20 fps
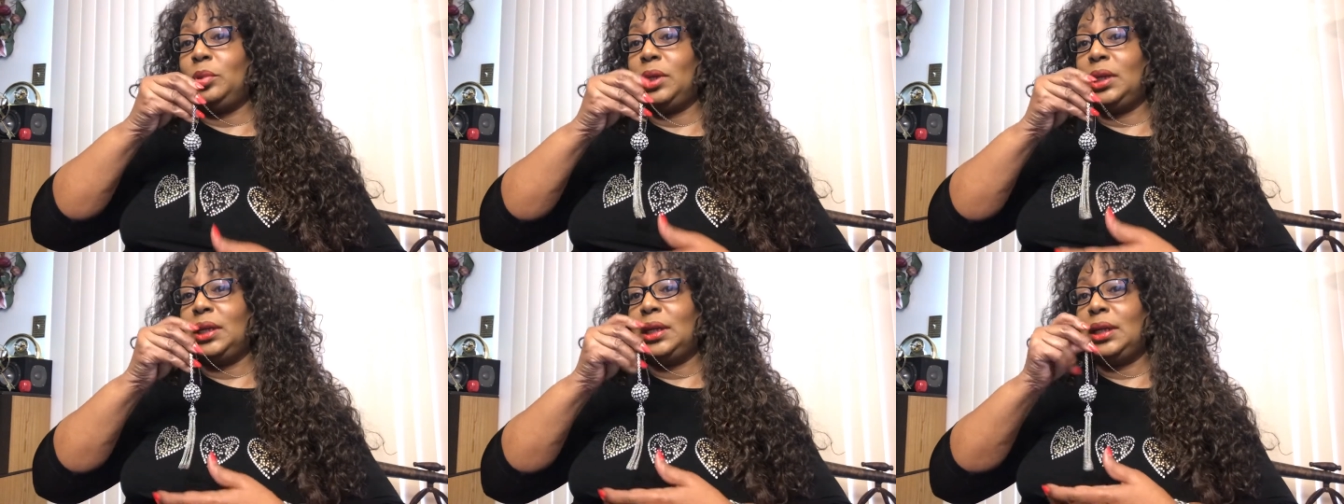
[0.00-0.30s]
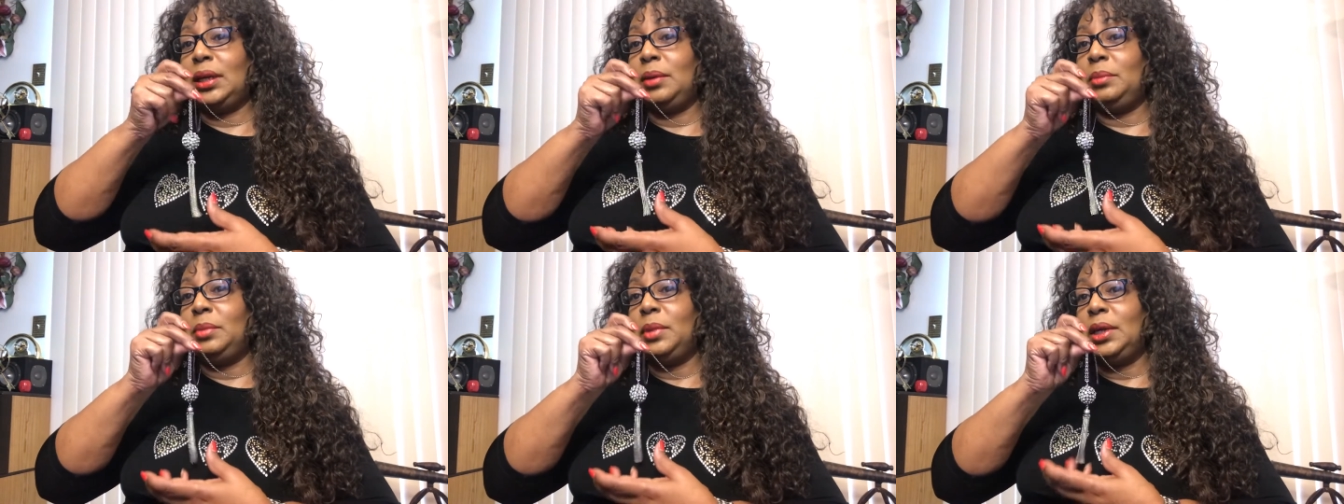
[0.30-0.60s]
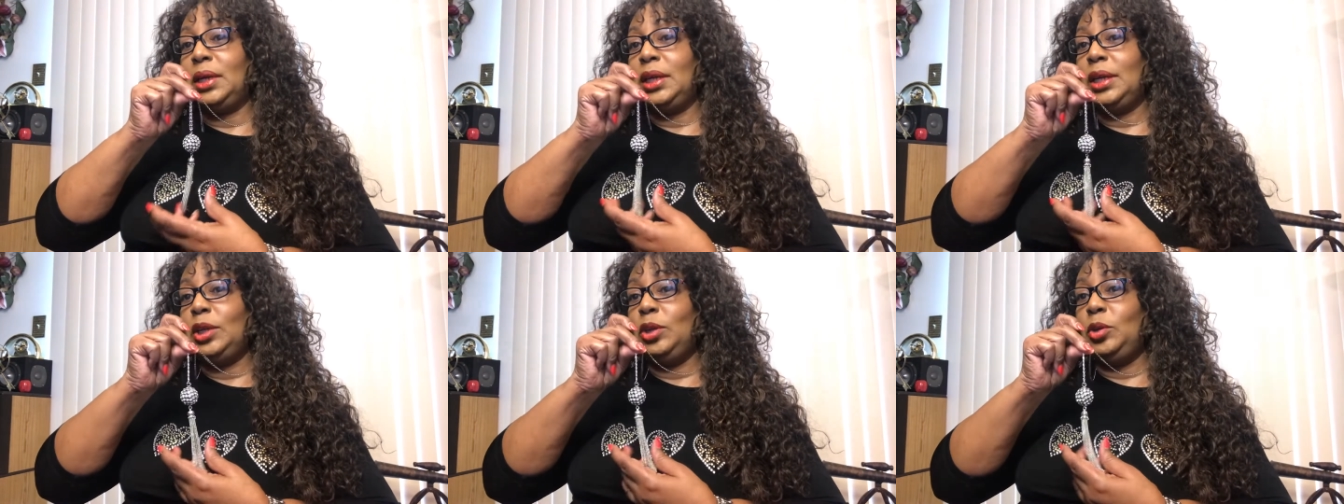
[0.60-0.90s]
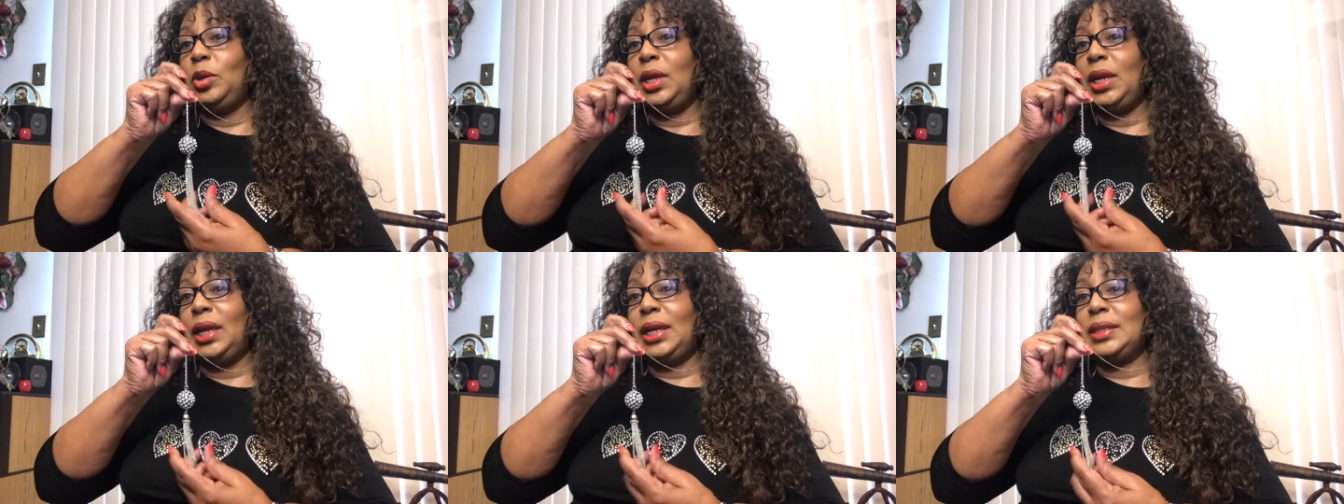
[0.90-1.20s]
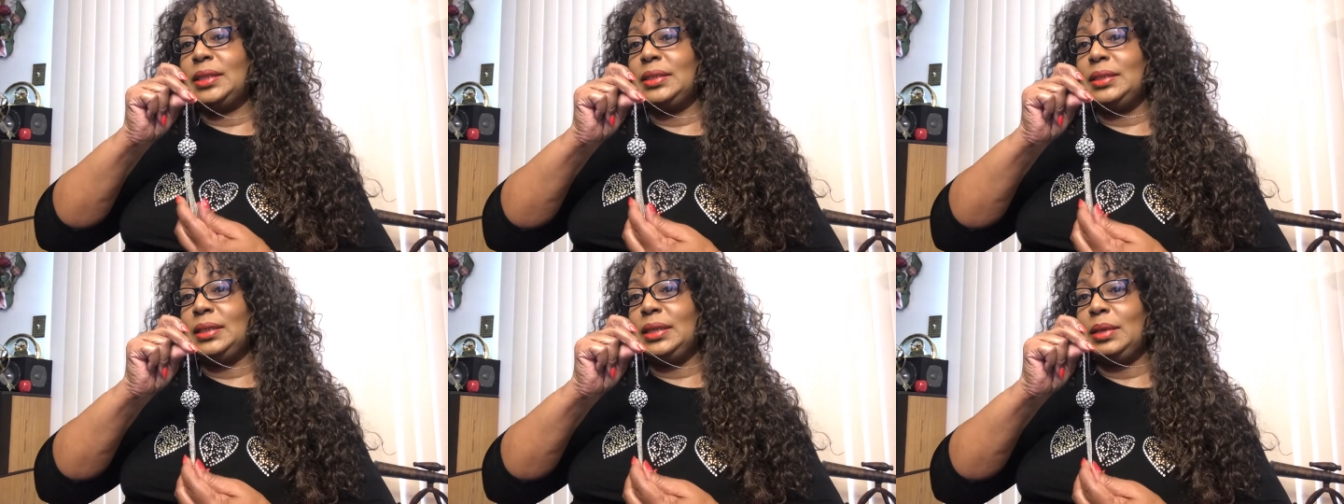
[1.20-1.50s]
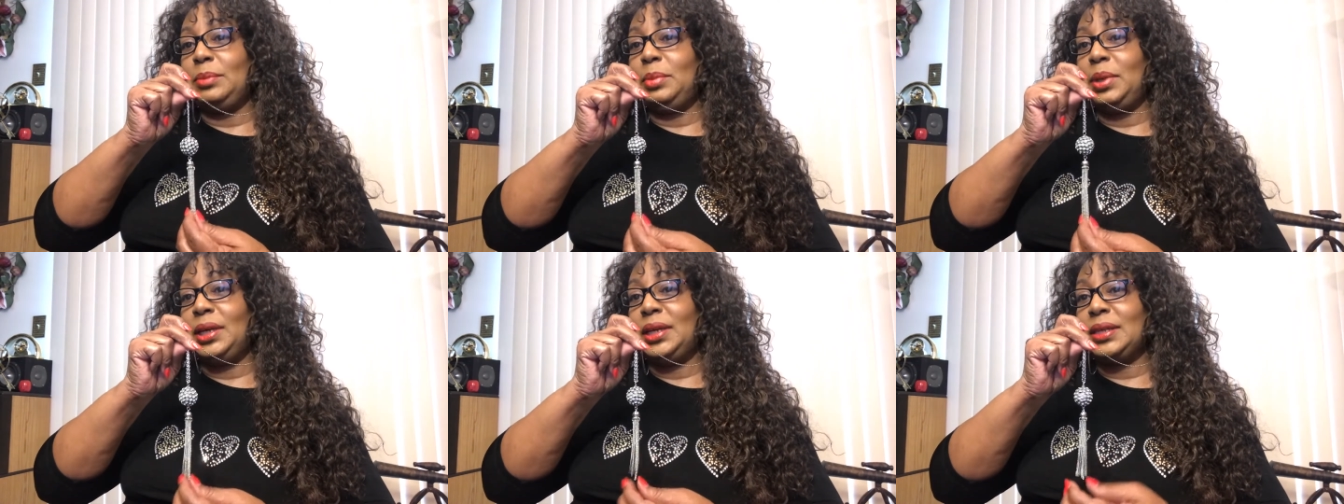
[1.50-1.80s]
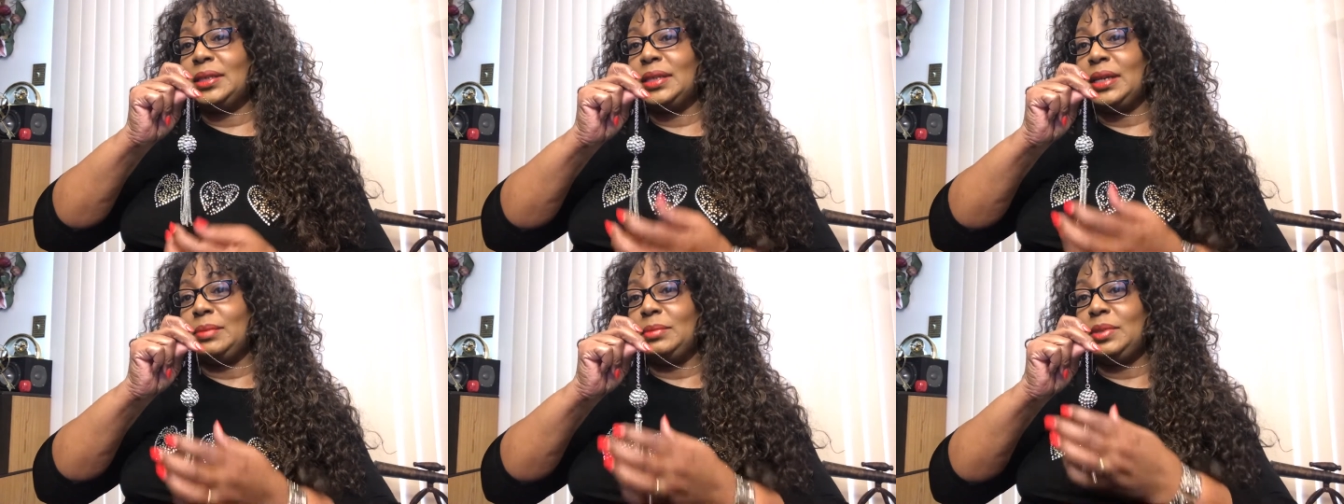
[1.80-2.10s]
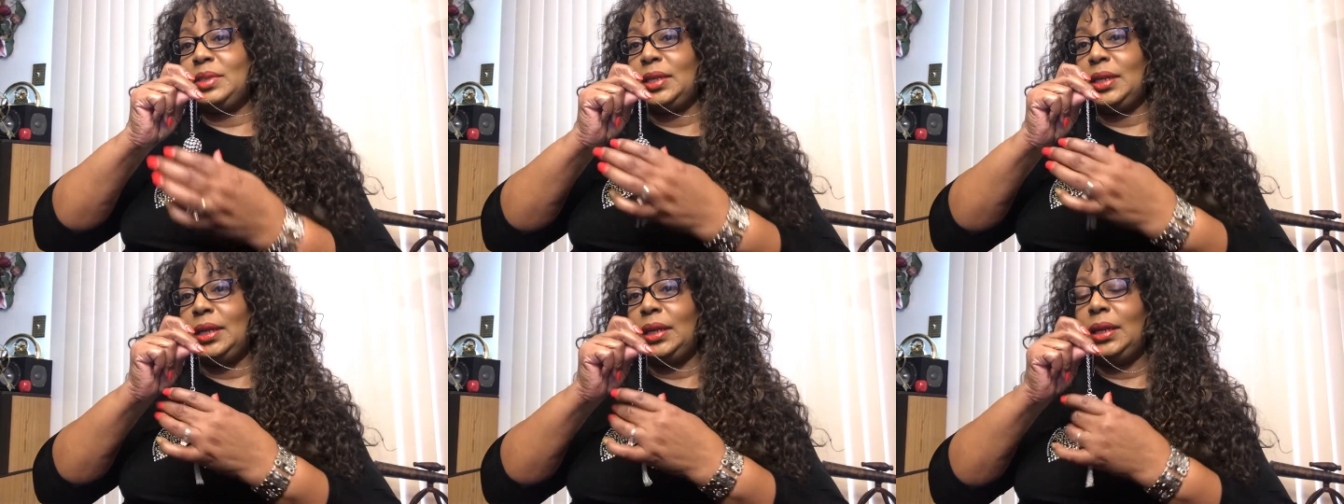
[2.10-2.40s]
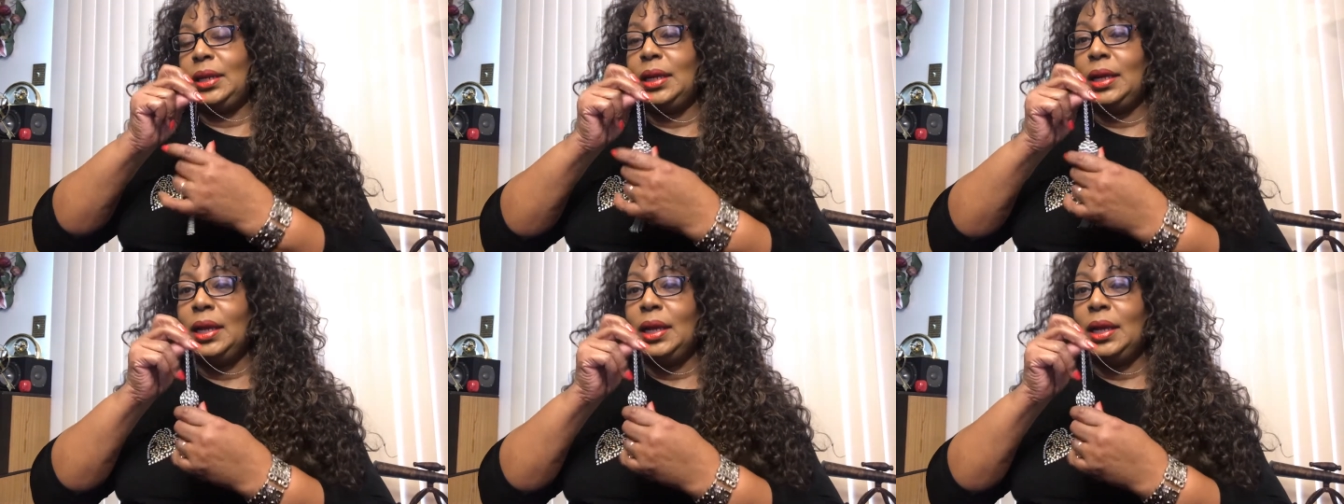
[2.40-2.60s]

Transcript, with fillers: pull it up. You can't see it because I'm sitting.